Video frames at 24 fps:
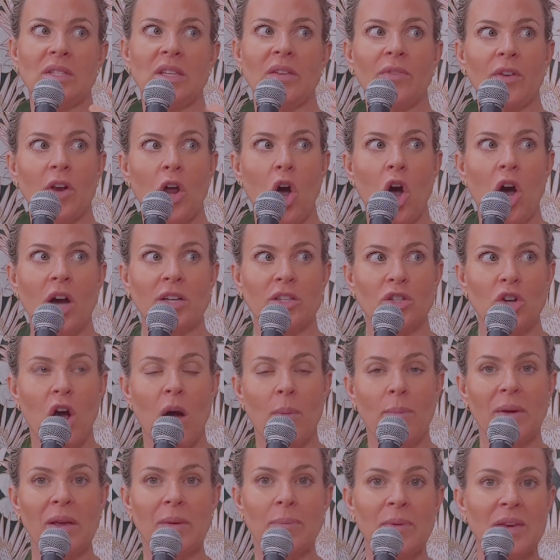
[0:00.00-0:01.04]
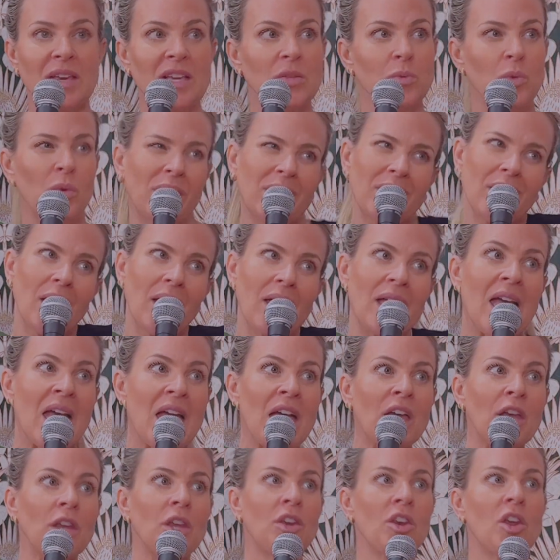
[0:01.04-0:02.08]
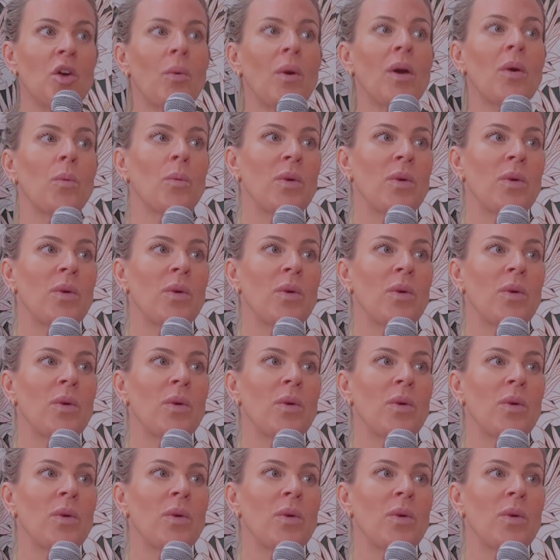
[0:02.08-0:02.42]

even a hot topic because we're like, hey, you know what?